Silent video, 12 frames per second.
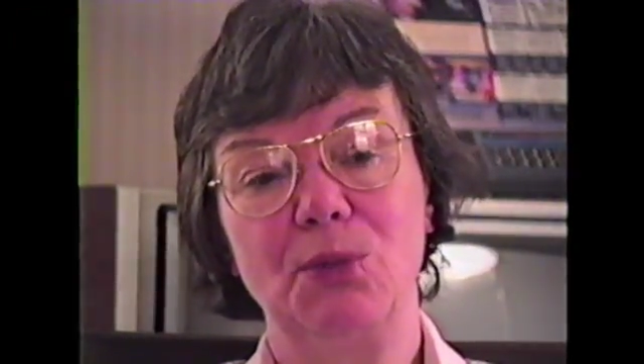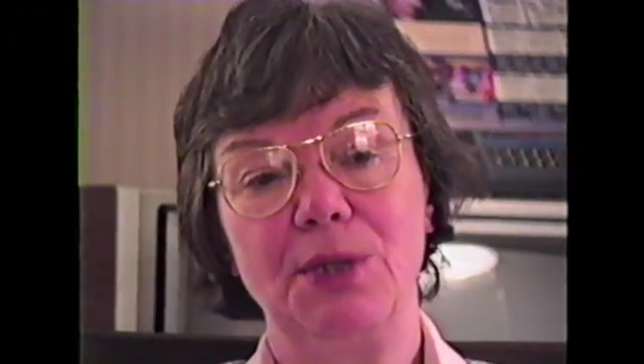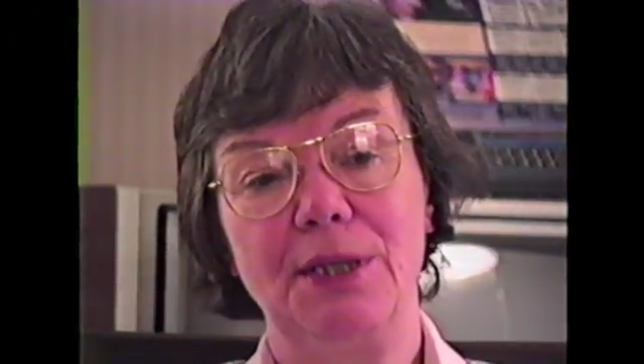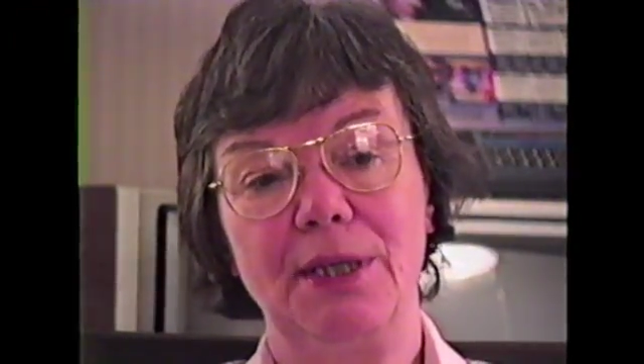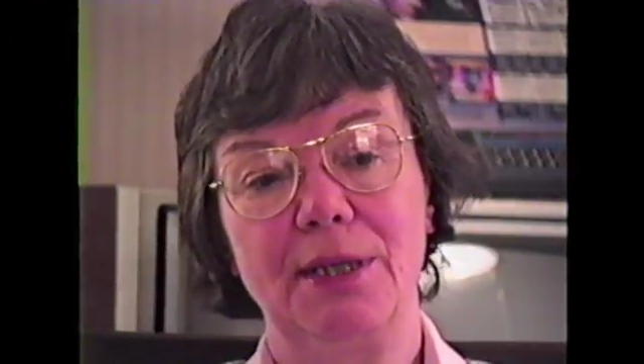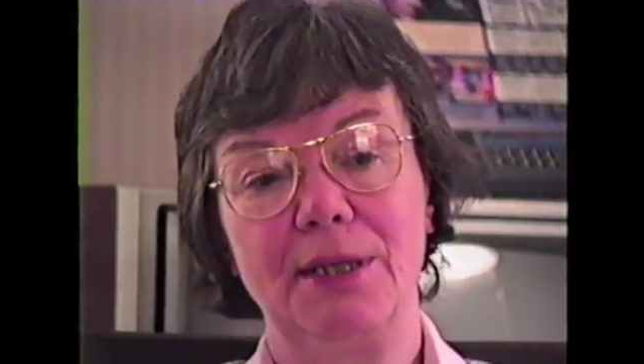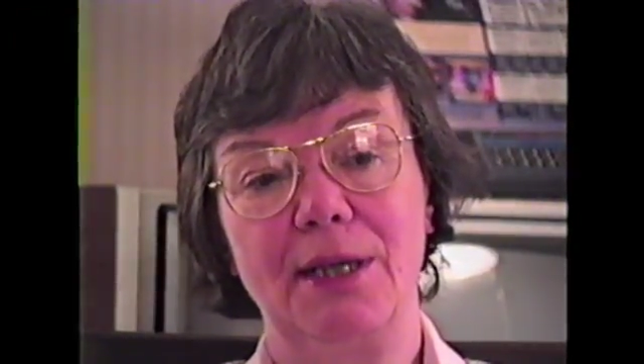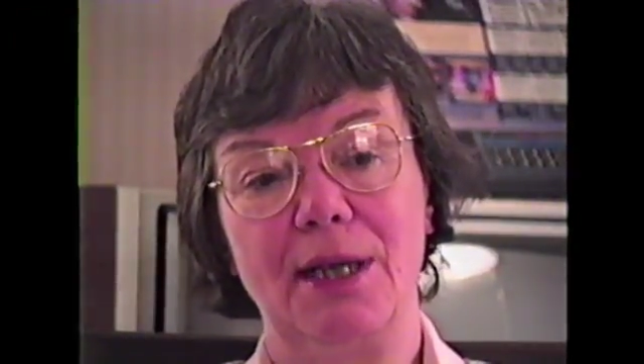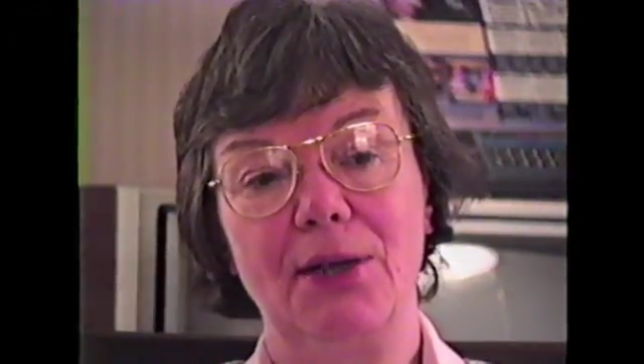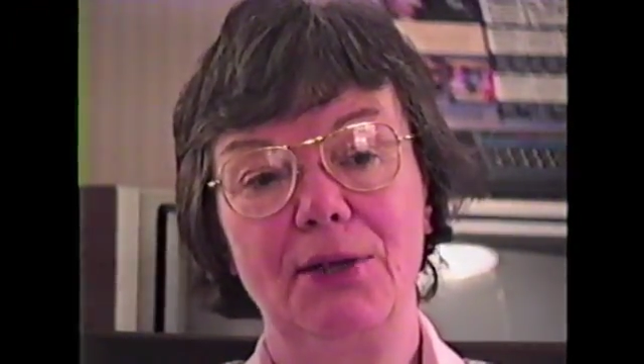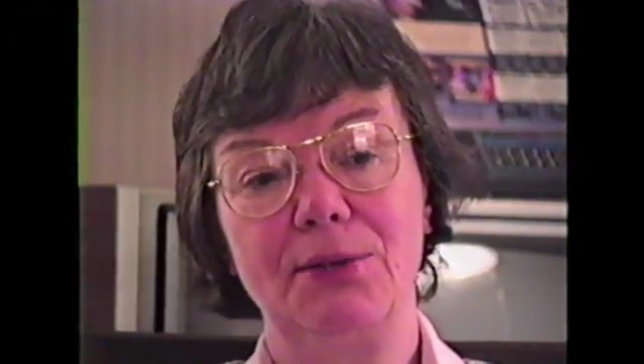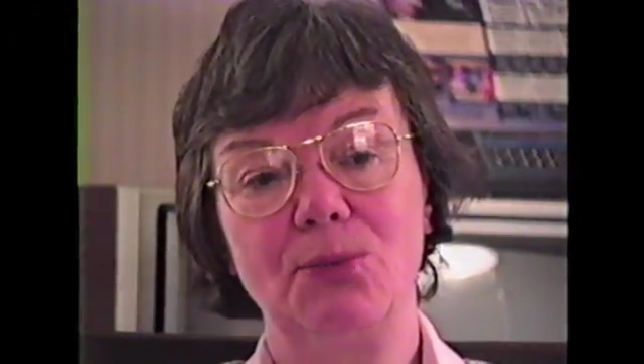we had
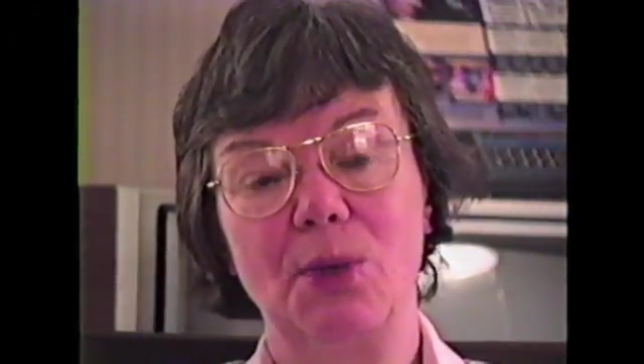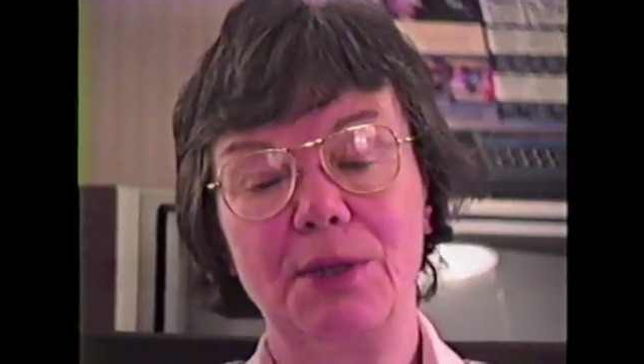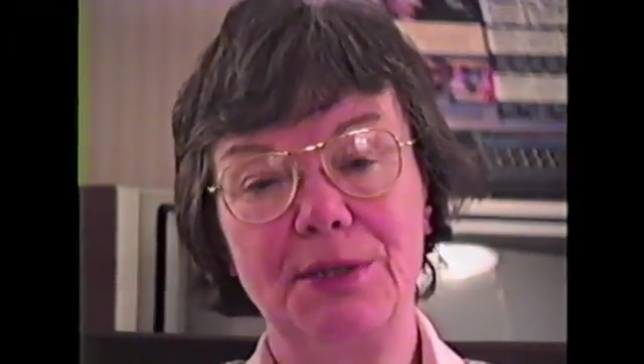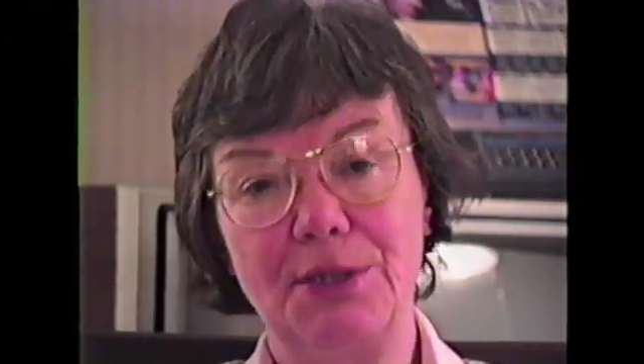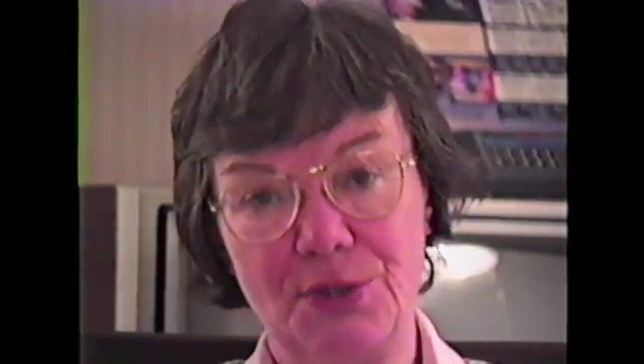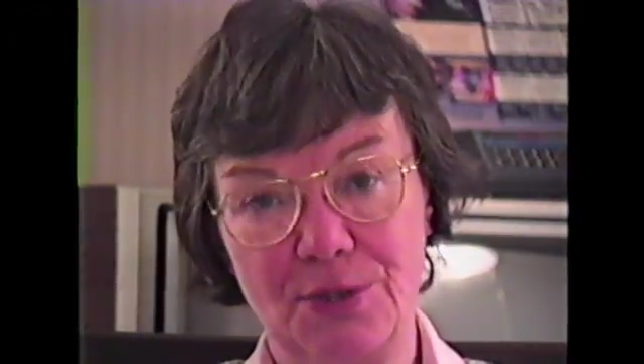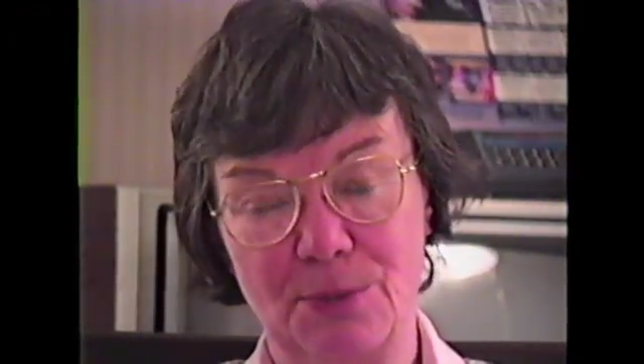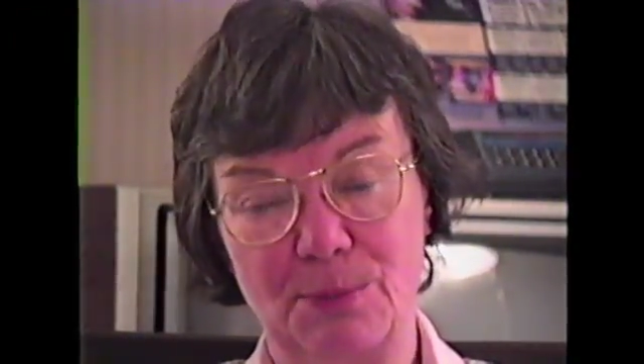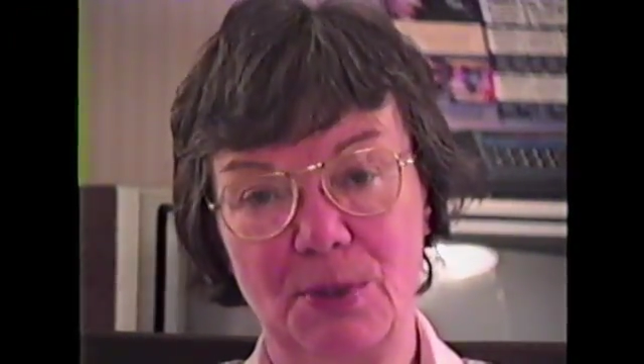hired one additional